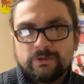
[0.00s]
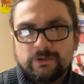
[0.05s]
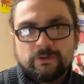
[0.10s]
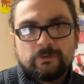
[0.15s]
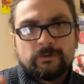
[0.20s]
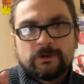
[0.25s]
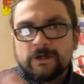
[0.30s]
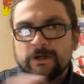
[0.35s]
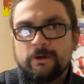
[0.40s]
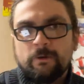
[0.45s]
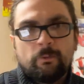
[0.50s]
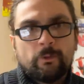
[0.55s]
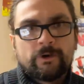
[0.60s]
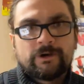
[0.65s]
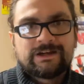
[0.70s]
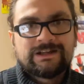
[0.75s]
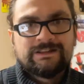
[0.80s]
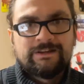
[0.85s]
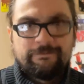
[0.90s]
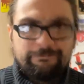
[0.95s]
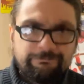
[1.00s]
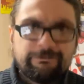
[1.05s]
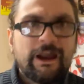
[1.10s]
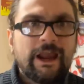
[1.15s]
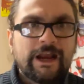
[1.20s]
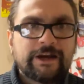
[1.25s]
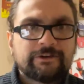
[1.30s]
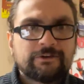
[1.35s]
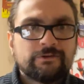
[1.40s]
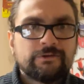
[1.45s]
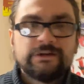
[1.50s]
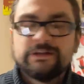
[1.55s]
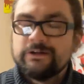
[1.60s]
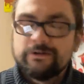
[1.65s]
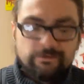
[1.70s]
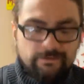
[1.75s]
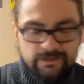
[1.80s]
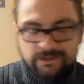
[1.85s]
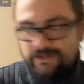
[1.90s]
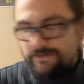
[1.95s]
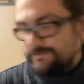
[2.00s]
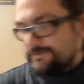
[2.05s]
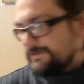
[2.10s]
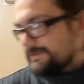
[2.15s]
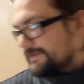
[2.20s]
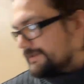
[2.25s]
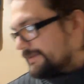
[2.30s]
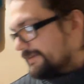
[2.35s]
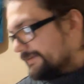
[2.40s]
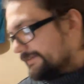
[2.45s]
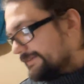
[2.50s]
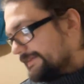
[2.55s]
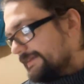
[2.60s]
you gonna work in the factory or whatever, you know,